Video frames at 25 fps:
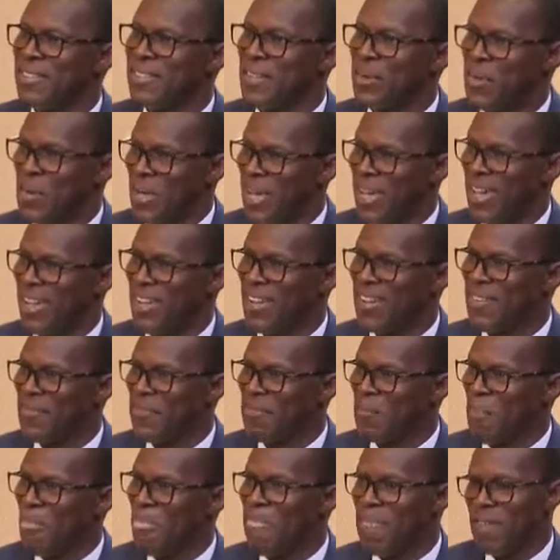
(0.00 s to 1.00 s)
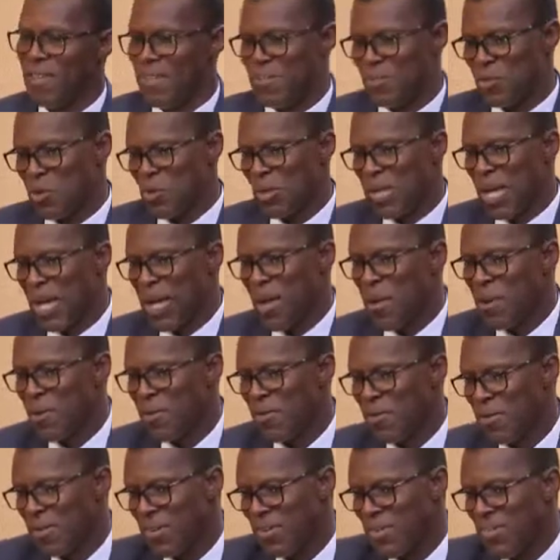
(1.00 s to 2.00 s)
Okay? So
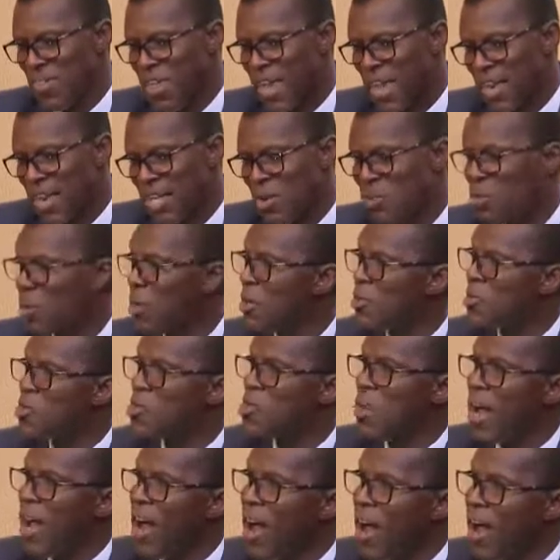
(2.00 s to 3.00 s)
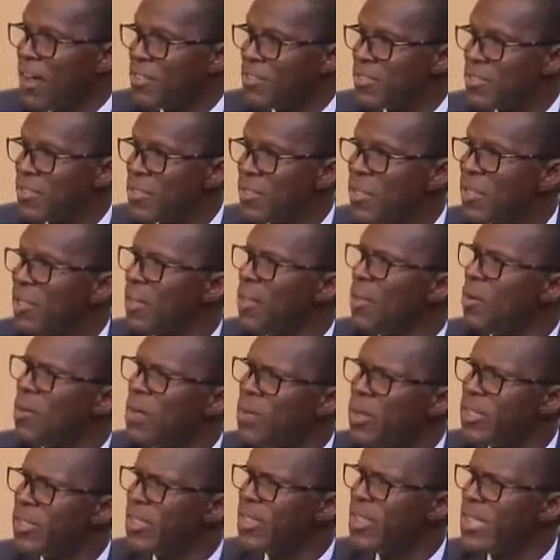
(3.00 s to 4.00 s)
now, then he will also ask,
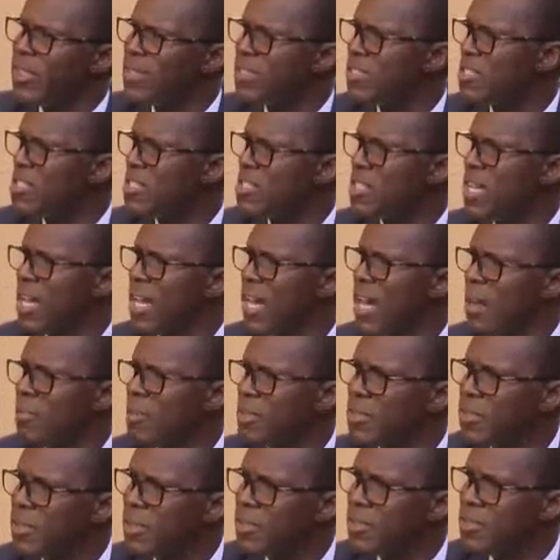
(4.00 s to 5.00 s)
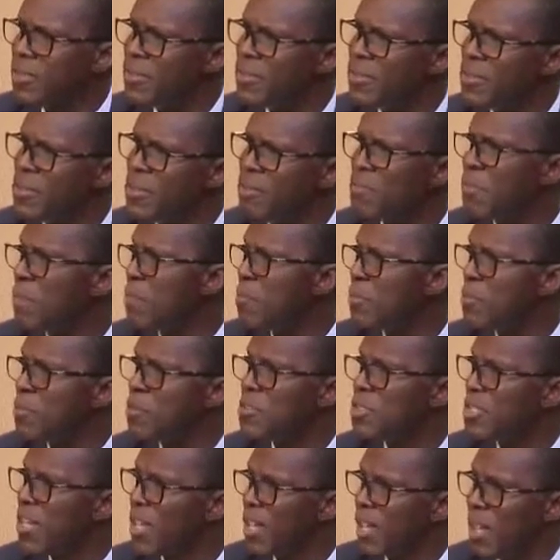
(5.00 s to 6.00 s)
what is the share capital, the
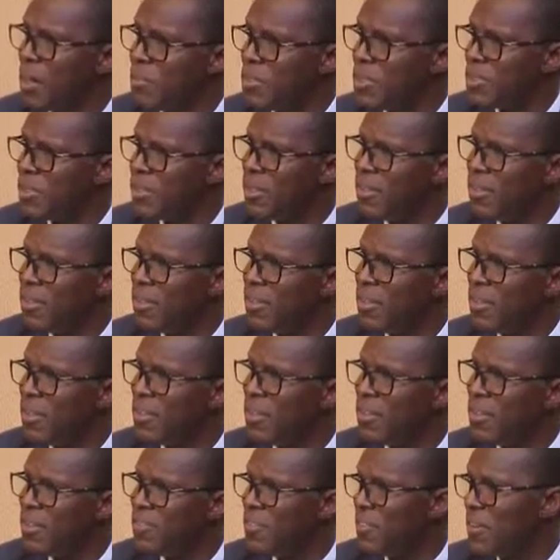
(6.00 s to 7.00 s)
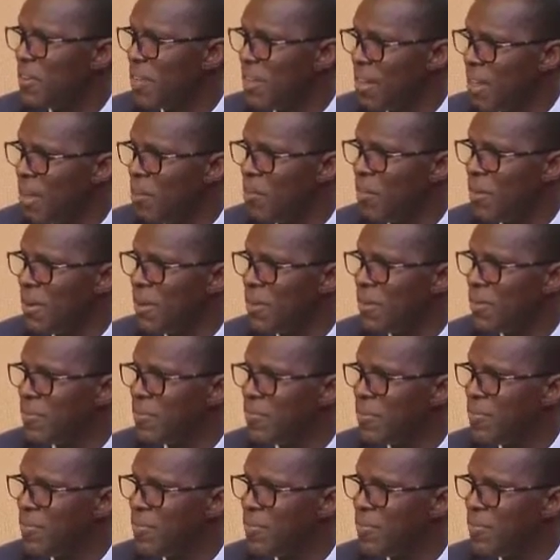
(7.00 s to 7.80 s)
proposed share capital for the company?